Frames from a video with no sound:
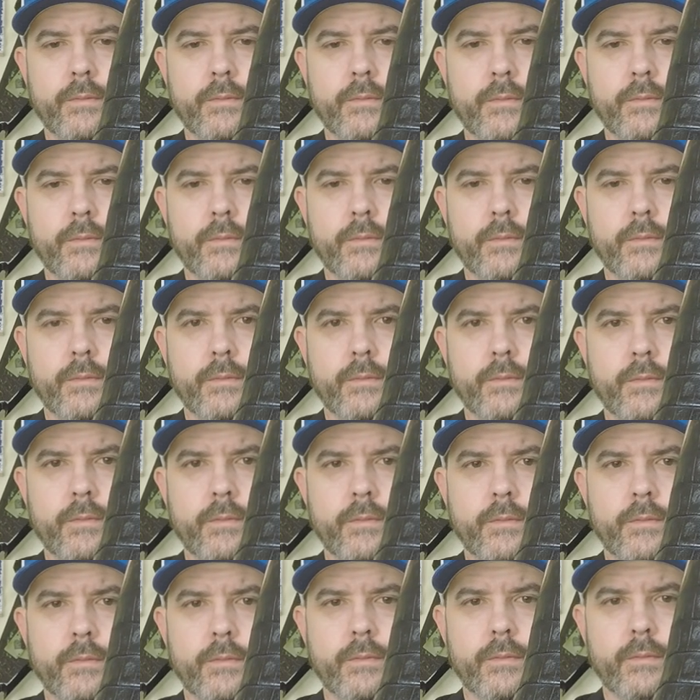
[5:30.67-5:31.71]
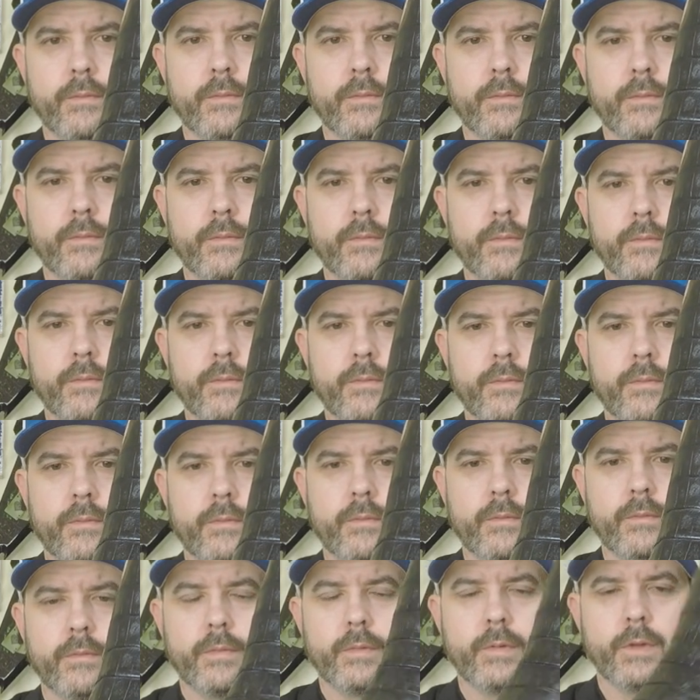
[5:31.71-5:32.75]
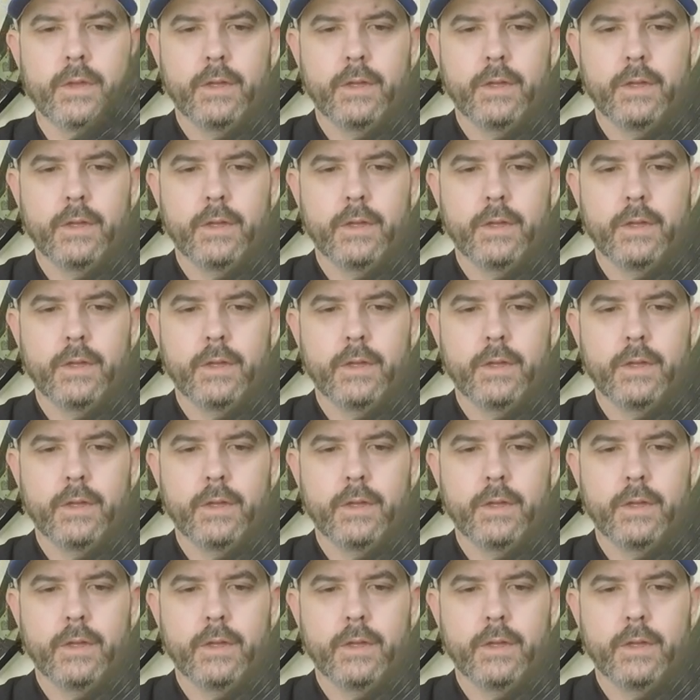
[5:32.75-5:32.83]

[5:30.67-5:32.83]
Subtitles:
No one is speaking in this clip.